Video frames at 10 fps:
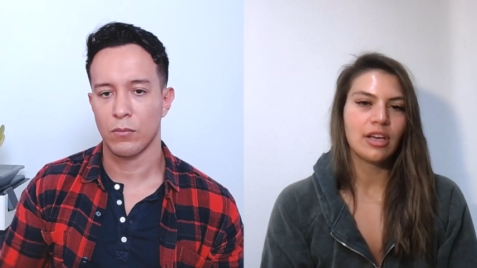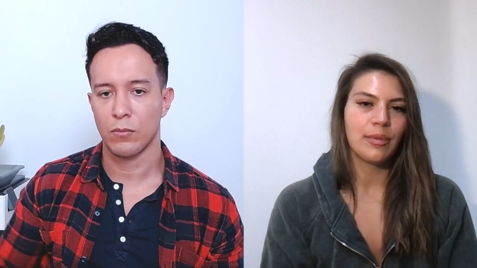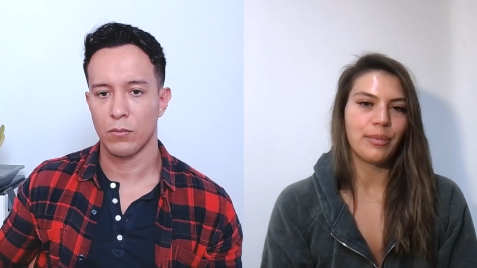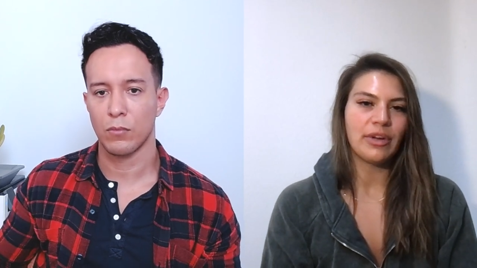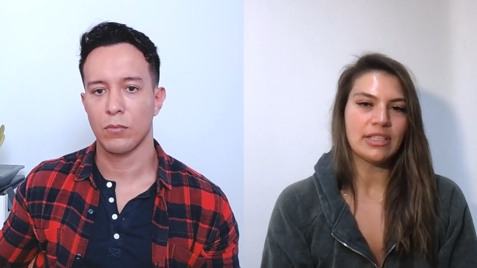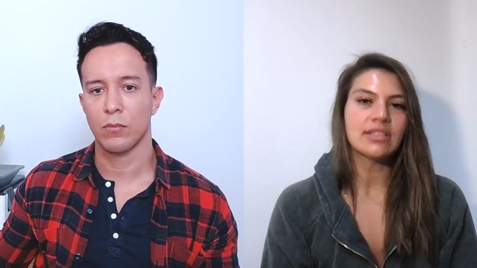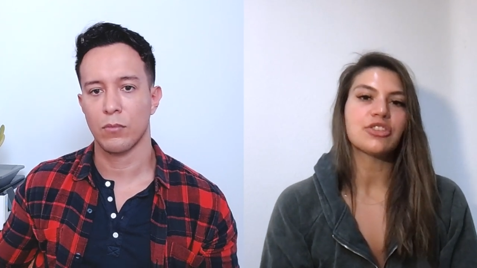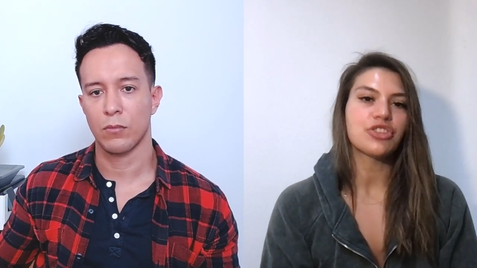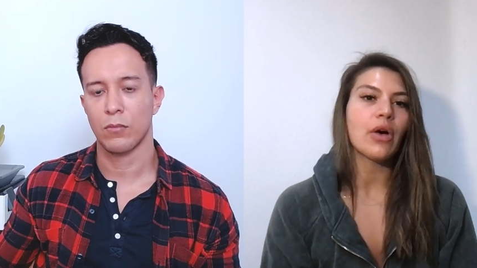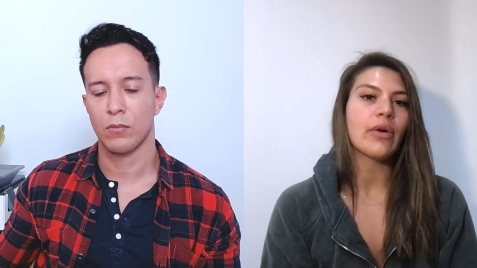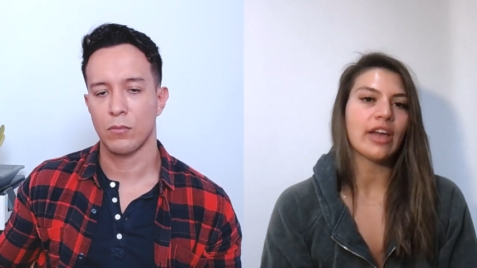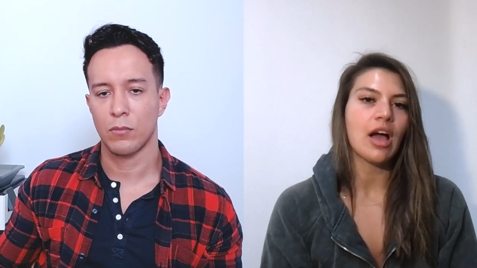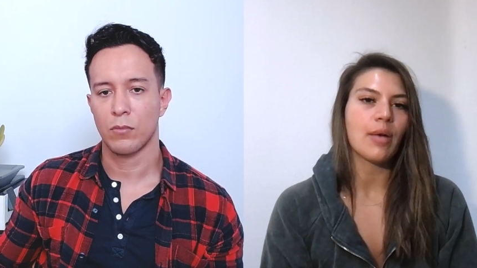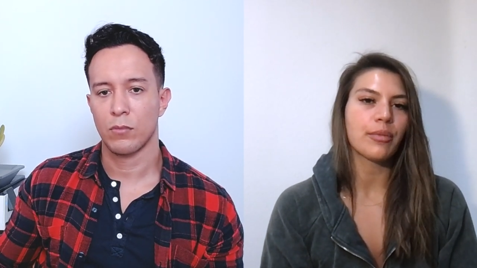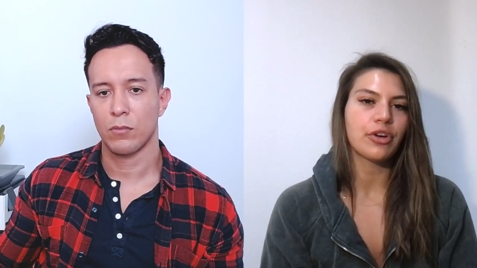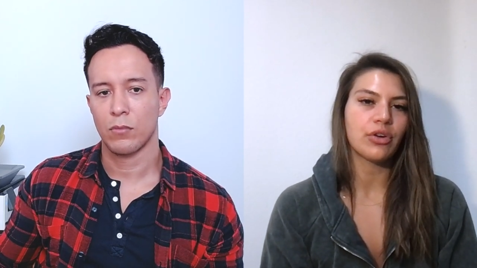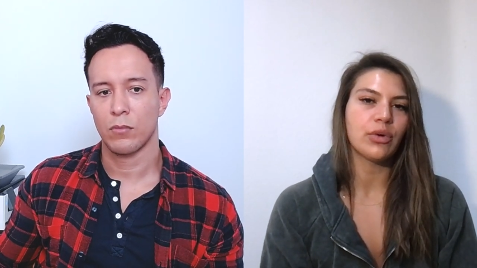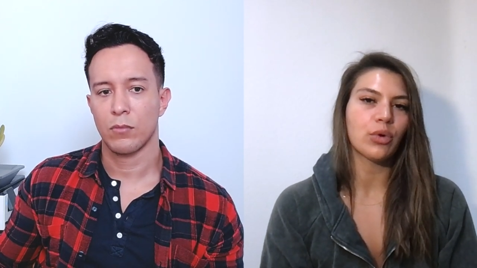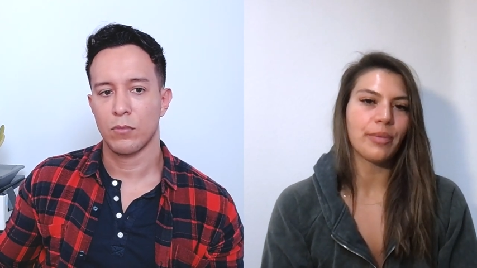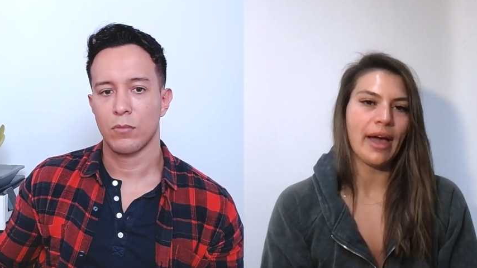Speaker 1: but it's the showing up, good
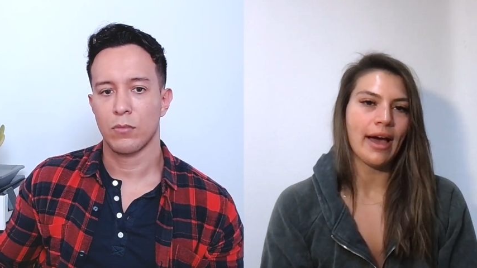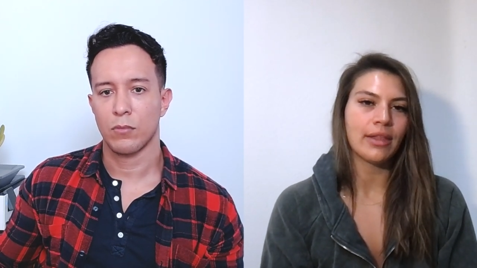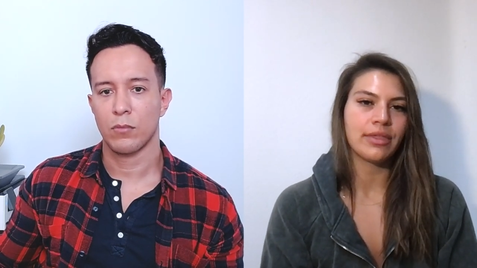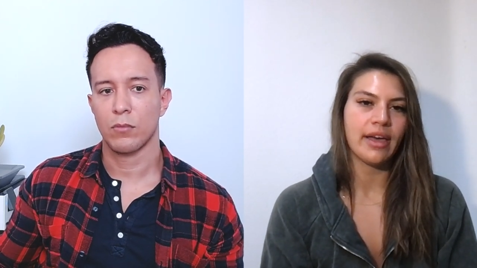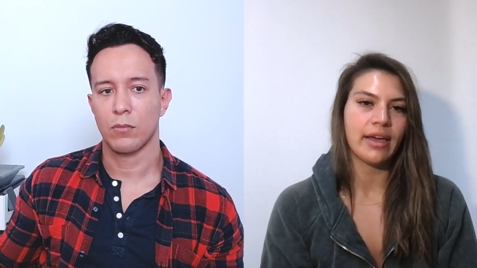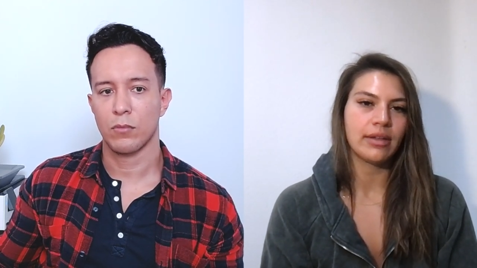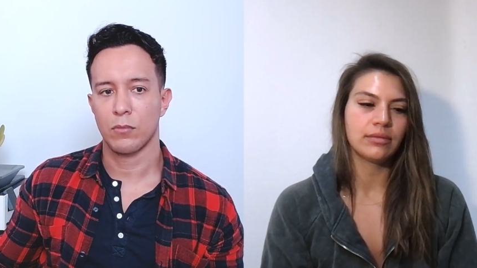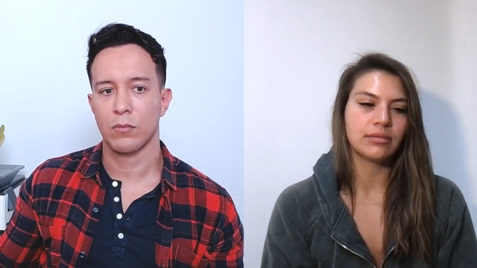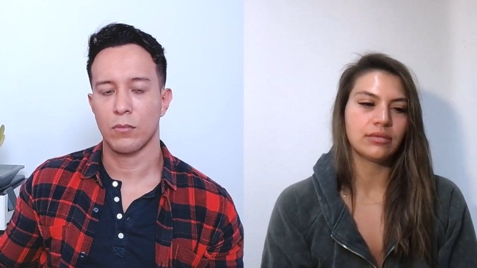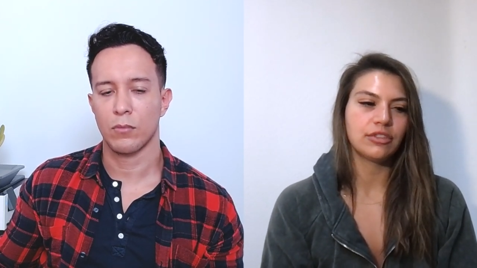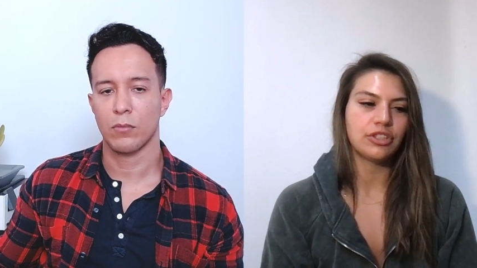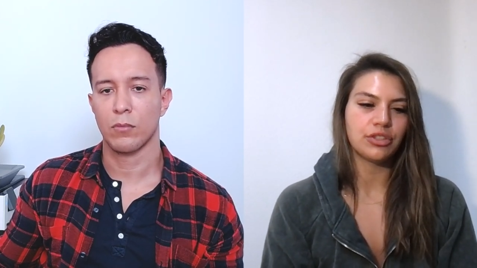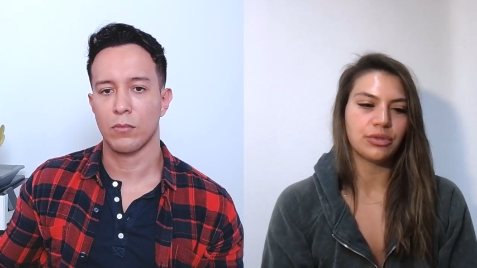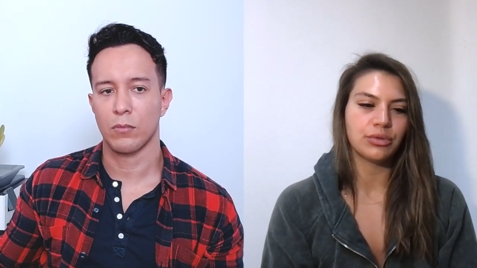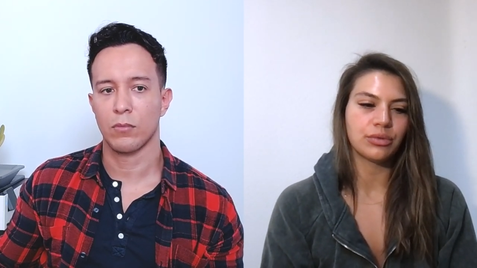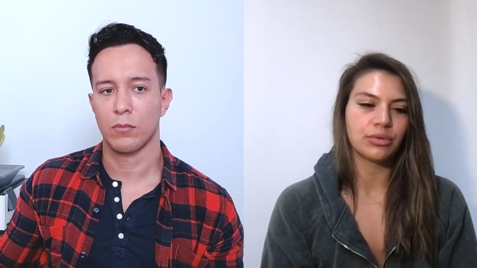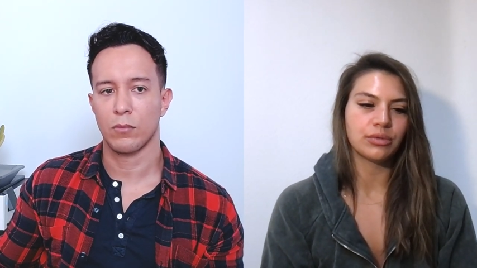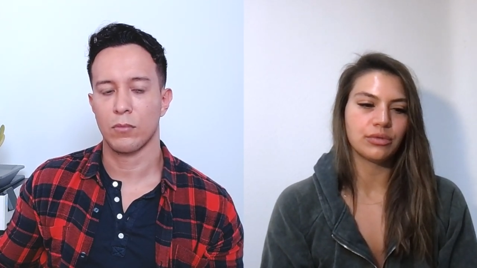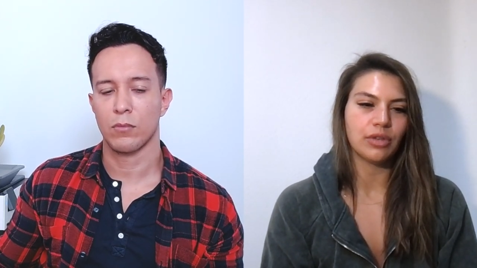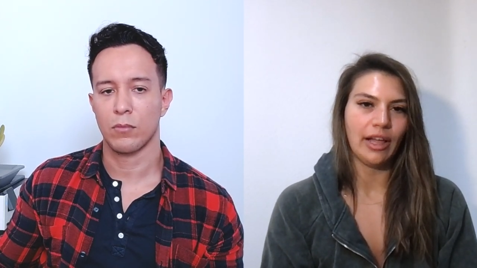or bad, that you
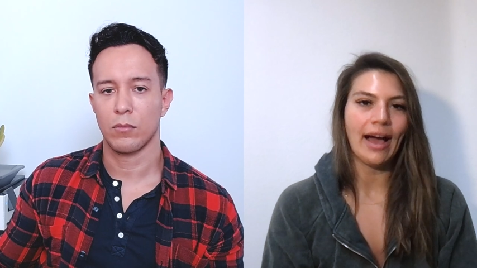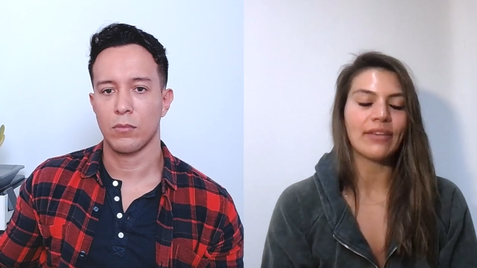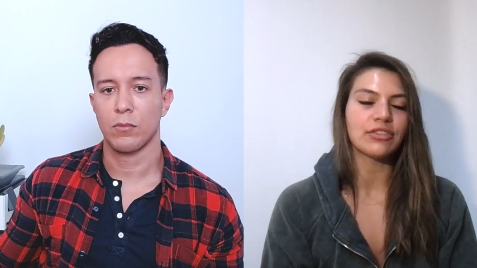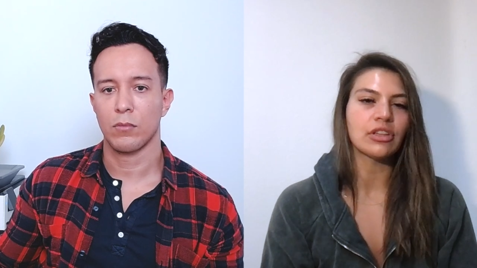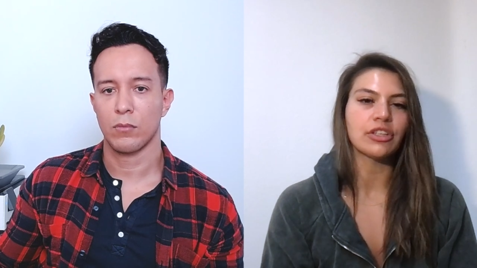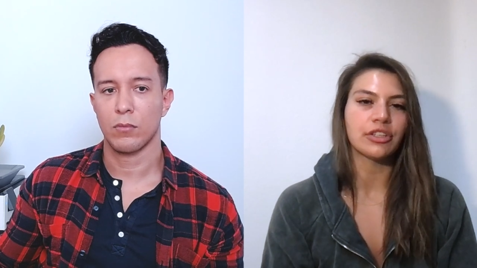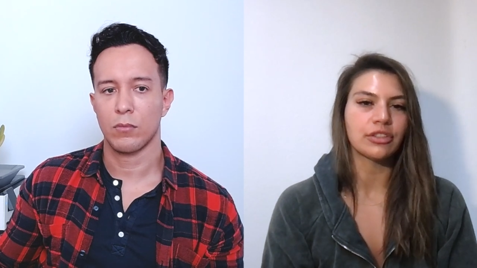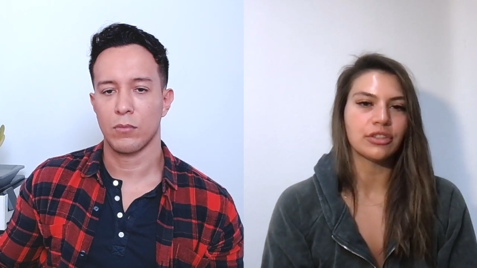have to learn.